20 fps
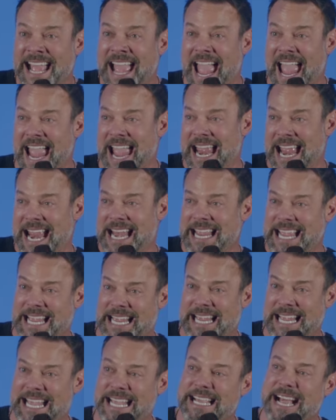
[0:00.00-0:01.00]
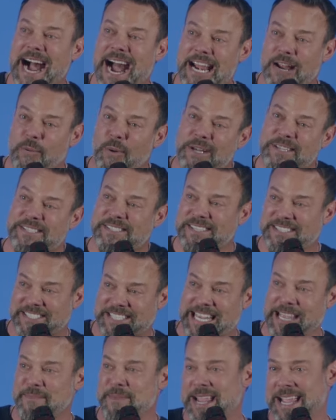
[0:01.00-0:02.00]
and, and he, he kind of wants to
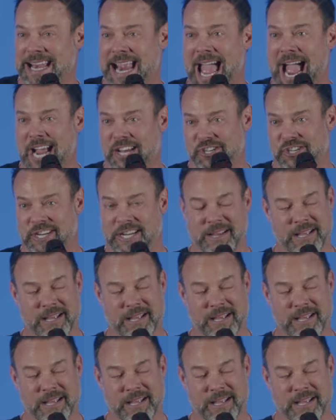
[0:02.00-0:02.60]
see me in action.